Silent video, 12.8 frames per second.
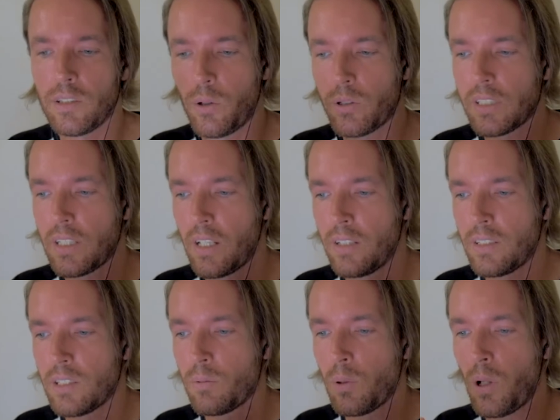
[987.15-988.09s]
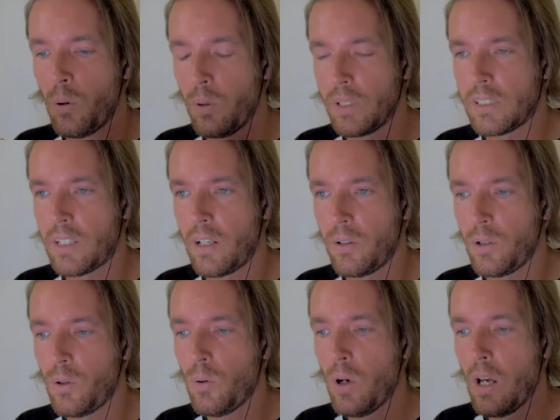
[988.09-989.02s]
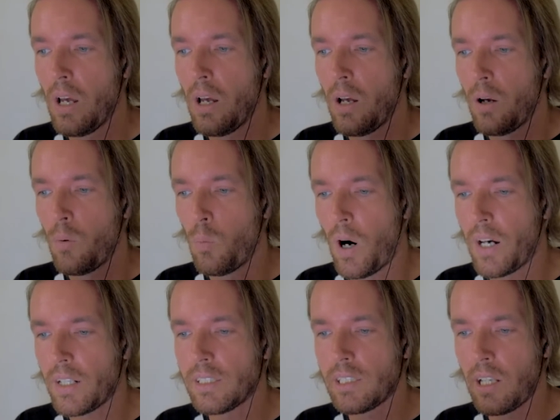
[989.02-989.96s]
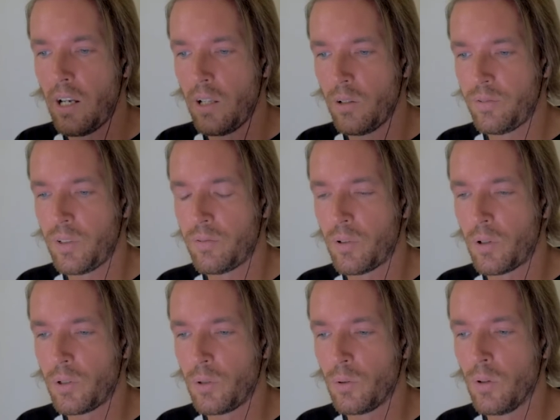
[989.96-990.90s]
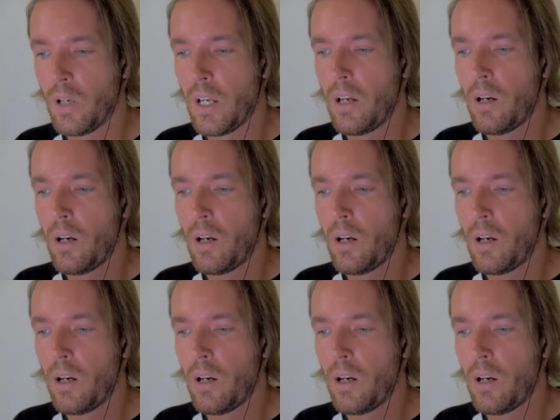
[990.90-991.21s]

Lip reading: Your senses will always tell you what is healthy for you.